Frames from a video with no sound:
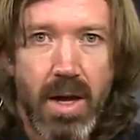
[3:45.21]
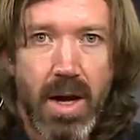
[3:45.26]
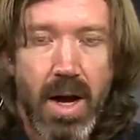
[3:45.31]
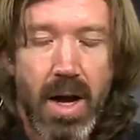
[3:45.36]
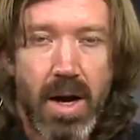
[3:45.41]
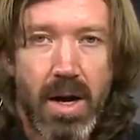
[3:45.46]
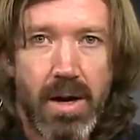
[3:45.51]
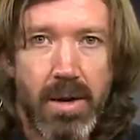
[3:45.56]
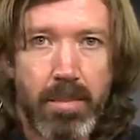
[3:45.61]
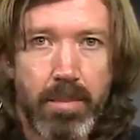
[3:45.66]

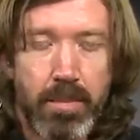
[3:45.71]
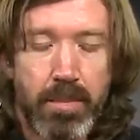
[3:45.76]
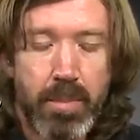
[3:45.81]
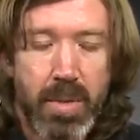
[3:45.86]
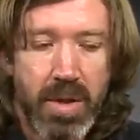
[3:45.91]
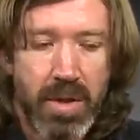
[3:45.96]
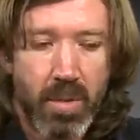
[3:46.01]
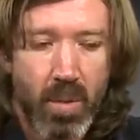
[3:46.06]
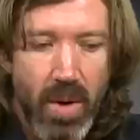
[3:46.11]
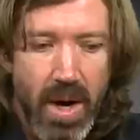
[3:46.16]
Um,
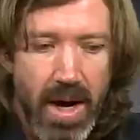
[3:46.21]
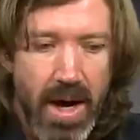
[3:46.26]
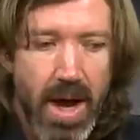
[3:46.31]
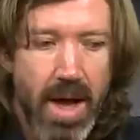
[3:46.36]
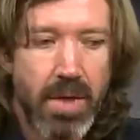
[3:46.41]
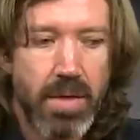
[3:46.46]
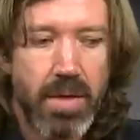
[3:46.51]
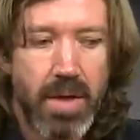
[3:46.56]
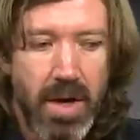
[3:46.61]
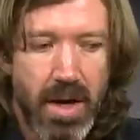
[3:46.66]
but the way
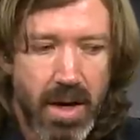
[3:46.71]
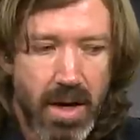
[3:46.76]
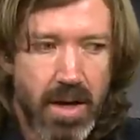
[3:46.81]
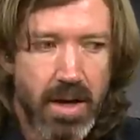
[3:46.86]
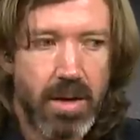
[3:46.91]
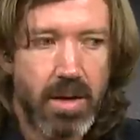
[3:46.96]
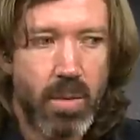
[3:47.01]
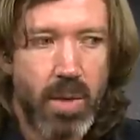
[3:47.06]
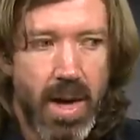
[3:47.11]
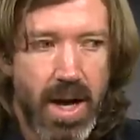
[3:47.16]
I think
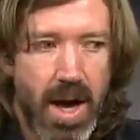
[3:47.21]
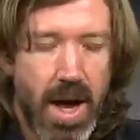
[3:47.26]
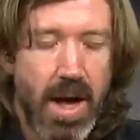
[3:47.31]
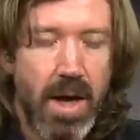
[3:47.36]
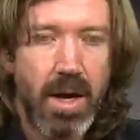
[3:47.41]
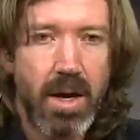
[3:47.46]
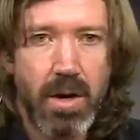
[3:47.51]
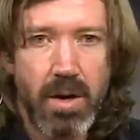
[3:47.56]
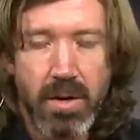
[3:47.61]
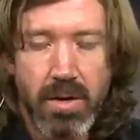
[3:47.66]
and the way I
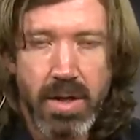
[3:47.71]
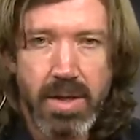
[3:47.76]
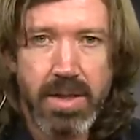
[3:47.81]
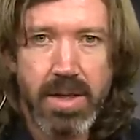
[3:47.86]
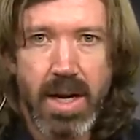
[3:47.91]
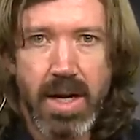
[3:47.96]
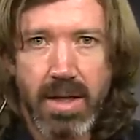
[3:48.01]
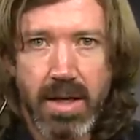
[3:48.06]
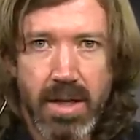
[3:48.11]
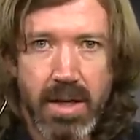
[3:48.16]
hear these
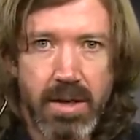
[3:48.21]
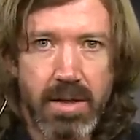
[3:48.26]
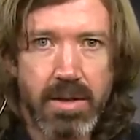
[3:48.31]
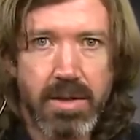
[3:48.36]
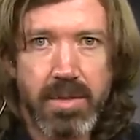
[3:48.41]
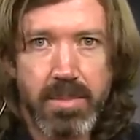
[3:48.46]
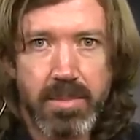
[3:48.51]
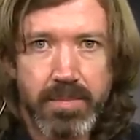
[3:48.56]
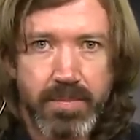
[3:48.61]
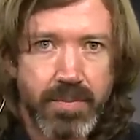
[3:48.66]

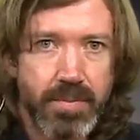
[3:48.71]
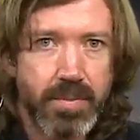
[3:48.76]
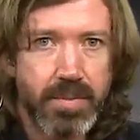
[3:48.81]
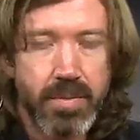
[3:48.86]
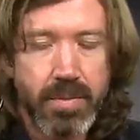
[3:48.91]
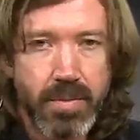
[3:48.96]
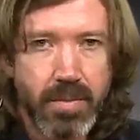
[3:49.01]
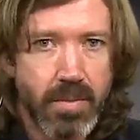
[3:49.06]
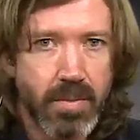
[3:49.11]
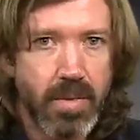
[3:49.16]
ideas,
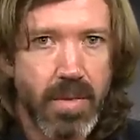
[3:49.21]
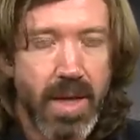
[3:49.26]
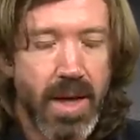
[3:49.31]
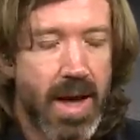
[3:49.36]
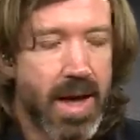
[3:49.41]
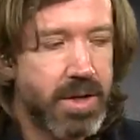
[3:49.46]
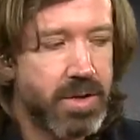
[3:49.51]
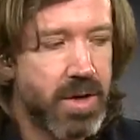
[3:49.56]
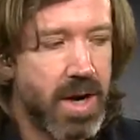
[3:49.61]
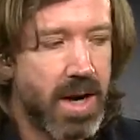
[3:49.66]

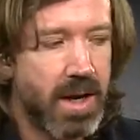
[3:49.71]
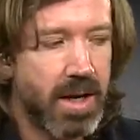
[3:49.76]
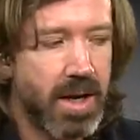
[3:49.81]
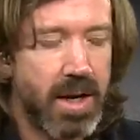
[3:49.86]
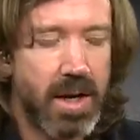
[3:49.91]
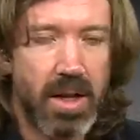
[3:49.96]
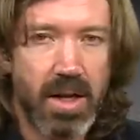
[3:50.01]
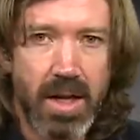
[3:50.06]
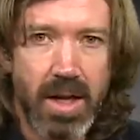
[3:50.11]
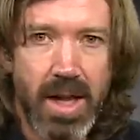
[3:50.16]
I try to
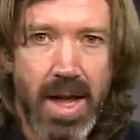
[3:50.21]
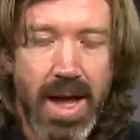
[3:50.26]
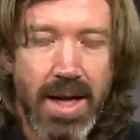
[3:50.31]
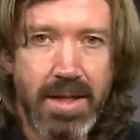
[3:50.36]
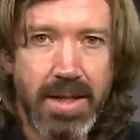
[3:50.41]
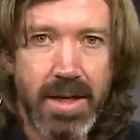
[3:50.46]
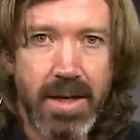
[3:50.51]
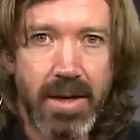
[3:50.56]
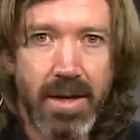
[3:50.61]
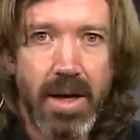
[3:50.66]
get a little
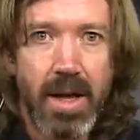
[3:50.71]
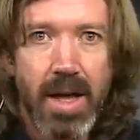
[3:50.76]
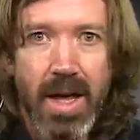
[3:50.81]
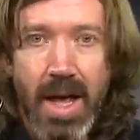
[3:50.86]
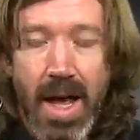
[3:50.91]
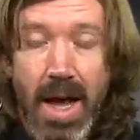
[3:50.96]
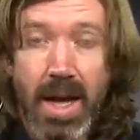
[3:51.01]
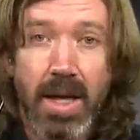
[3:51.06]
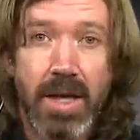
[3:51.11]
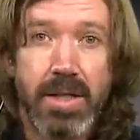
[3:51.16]
idea
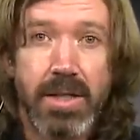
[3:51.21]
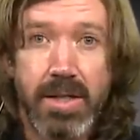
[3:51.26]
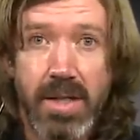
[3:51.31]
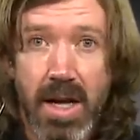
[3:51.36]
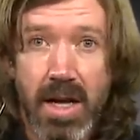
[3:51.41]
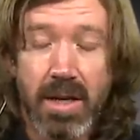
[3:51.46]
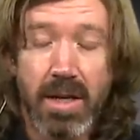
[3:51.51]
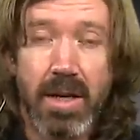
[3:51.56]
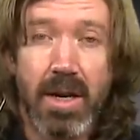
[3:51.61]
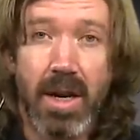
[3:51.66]
and
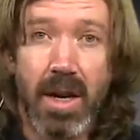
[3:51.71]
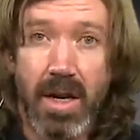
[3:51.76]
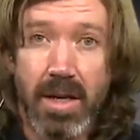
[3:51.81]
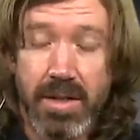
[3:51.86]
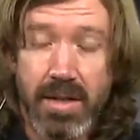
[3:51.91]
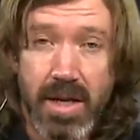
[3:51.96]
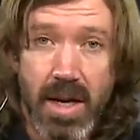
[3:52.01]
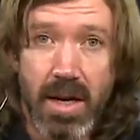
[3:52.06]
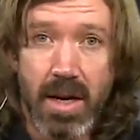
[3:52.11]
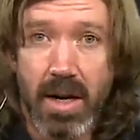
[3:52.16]
extend it and
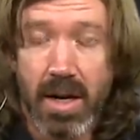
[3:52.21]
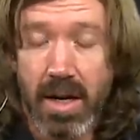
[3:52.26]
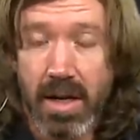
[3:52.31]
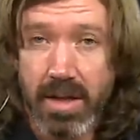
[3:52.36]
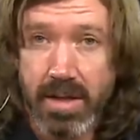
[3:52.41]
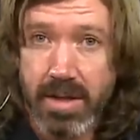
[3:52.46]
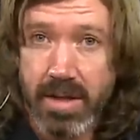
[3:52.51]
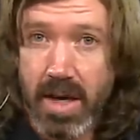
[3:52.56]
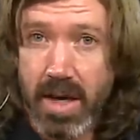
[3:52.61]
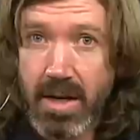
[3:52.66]
extend it and
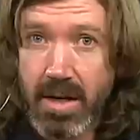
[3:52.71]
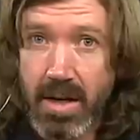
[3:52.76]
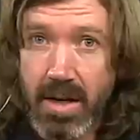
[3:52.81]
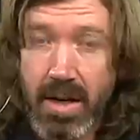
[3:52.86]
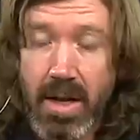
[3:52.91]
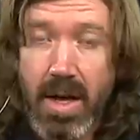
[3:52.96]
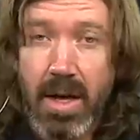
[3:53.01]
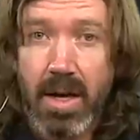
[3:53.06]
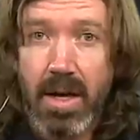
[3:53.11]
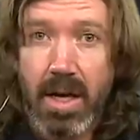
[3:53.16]
extend
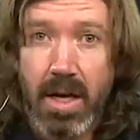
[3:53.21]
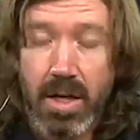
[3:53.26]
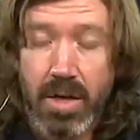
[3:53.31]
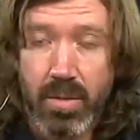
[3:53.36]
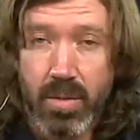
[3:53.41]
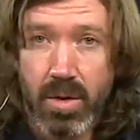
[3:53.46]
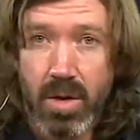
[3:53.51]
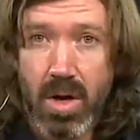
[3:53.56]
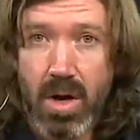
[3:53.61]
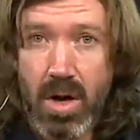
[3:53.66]
it
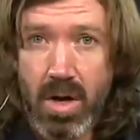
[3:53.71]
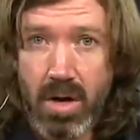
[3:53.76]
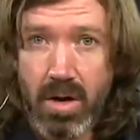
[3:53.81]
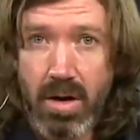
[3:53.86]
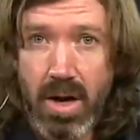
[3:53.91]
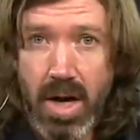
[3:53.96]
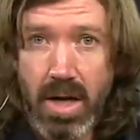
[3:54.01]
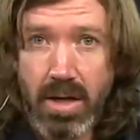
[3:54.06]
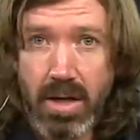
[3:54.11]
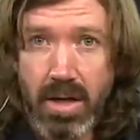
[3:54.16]
into a longer
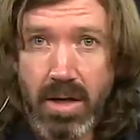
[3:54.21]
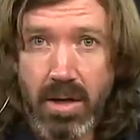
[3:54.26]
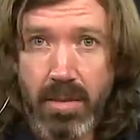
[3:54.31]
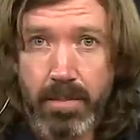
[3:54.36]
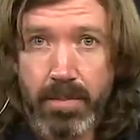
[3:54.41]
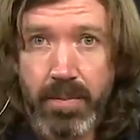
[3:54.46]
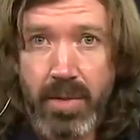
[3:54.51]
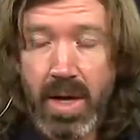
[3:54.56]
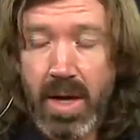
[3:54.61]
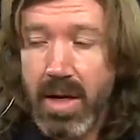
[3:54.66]
idea.
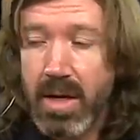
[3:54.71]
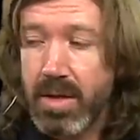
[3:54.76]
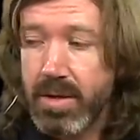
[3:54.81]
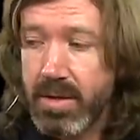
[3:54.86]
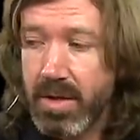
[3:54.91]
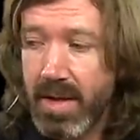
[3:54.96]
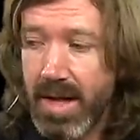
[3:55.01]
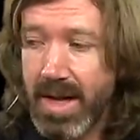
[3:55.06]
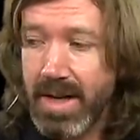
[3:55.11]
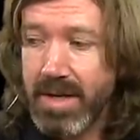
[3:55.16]

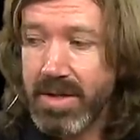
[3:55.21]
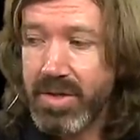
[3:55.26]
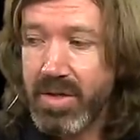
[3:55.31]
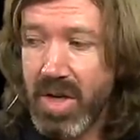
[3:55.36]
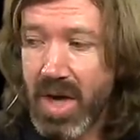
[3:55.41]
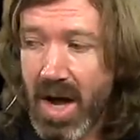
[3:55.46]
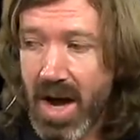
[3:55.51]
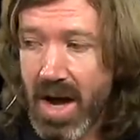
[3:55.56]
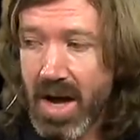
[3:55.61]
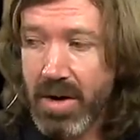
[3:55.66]
So that
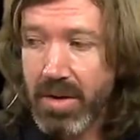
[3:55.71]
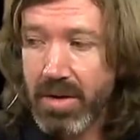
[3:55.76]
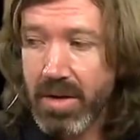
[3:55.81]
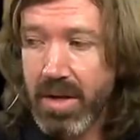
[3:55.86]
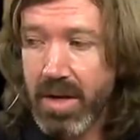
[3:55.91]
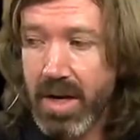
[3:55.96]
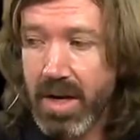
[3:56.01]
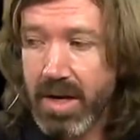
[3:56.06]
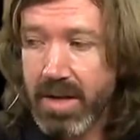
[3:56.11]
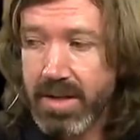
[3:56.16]
entire
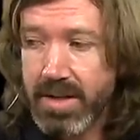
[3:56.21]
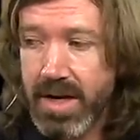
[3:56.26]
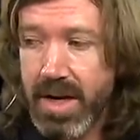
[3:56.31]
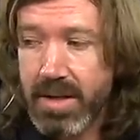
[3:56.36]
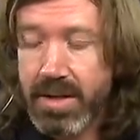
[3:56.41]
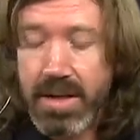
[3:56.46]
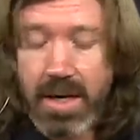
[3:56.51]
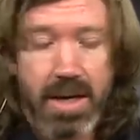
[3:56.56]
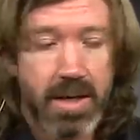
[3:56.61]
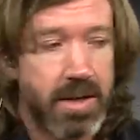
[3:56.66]
lick
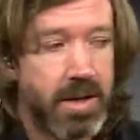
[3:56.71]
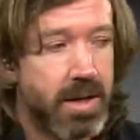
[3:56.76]
sounds like